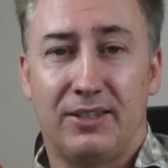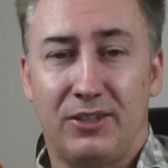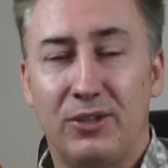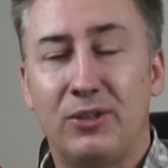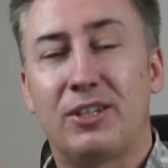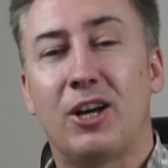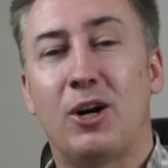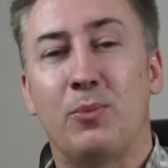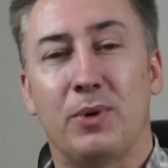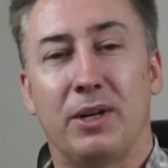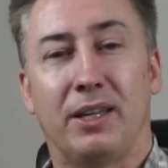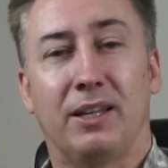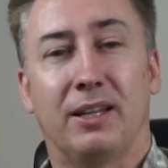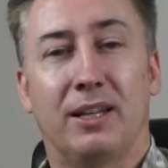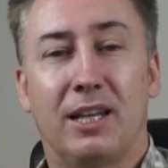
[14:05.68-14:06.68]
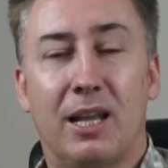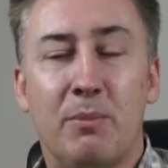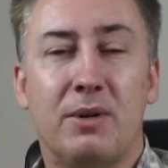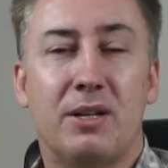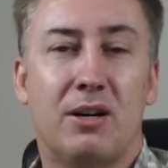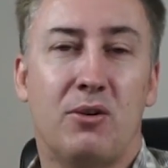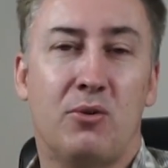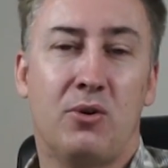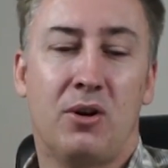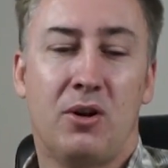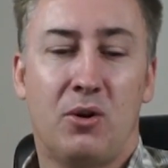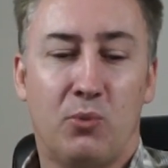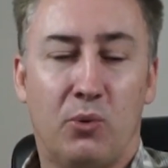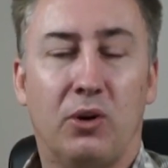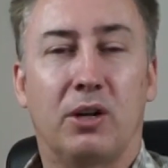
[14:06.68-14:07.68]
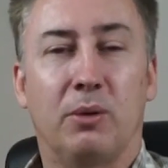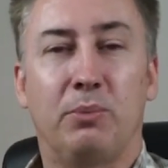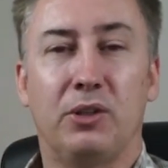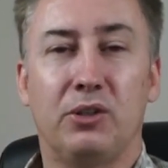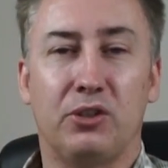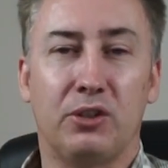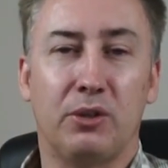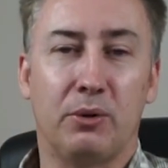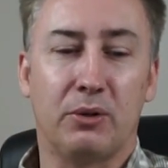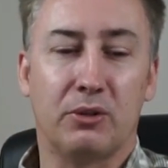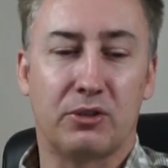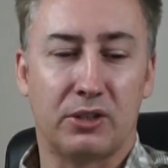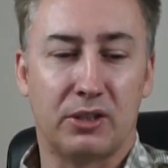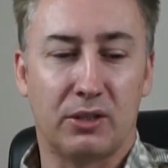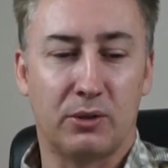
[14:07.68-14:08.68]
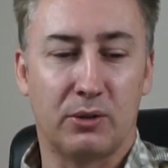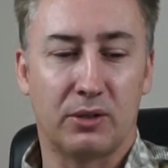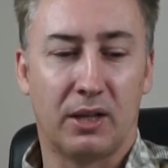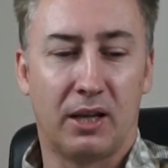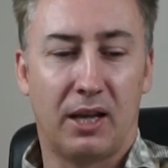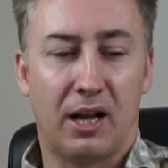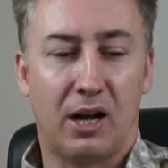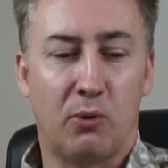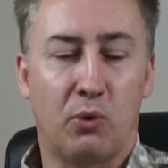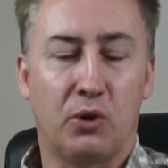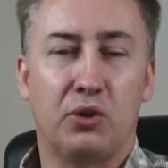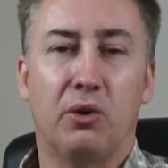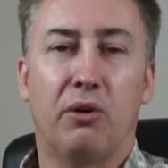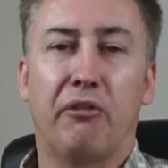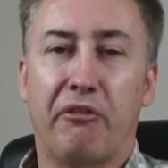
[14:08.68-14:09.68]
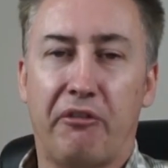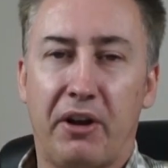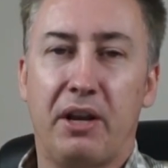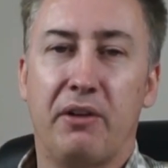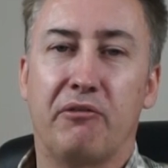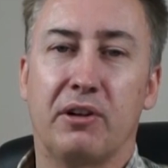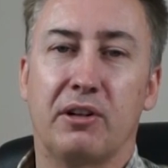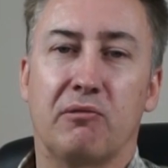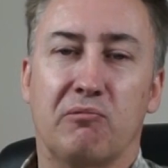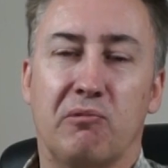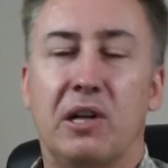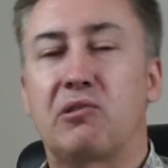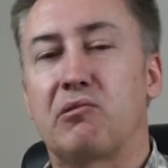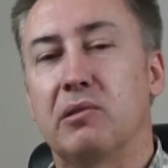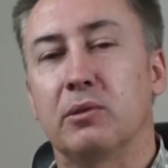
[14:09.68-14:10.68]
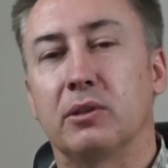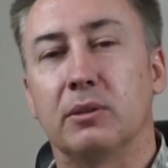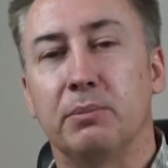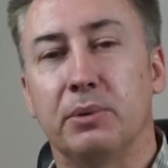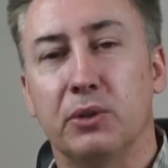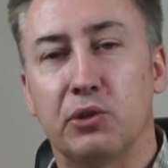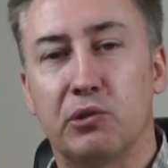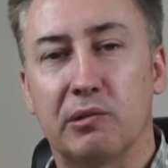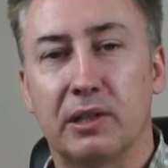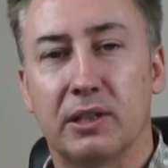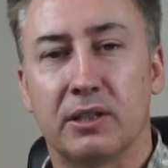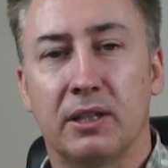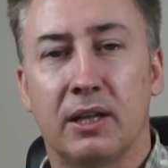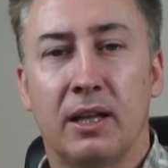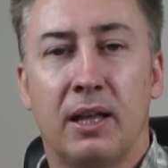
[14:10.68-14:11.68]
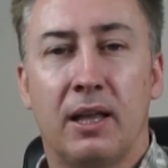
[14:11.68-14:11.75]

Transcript: You tell me. Let me know what computer you used to use and what your favourite retro computer is.